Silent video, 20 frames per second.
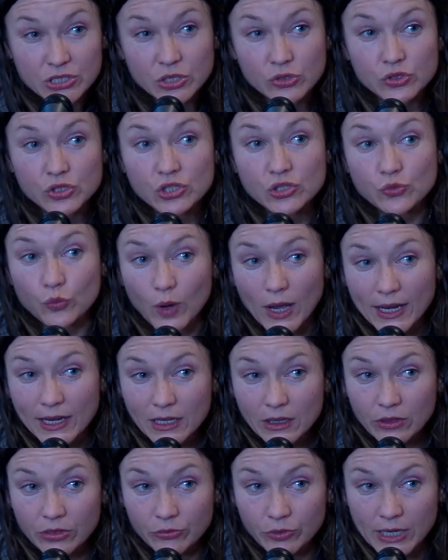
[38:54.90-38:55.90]
So
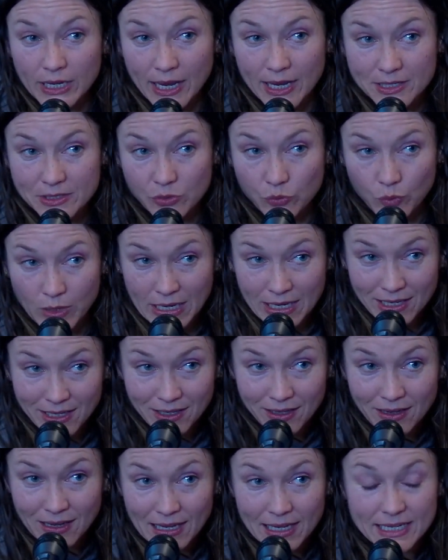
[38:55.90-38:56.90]
sweating 3 days a
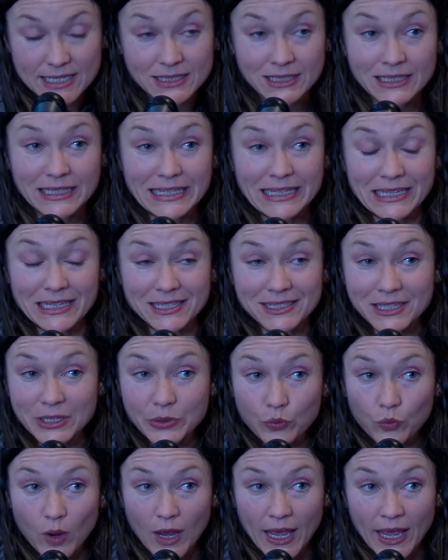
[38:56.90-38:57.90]
week is an easy
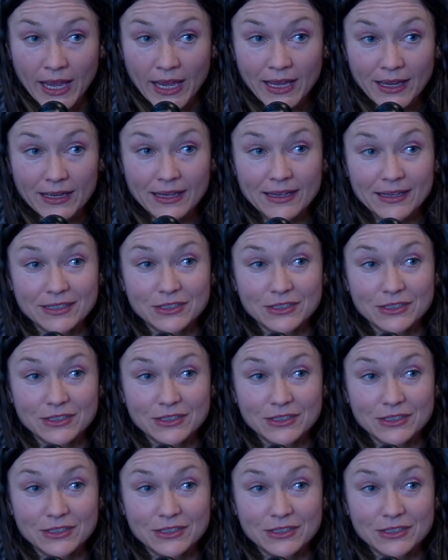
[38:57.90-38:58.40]
way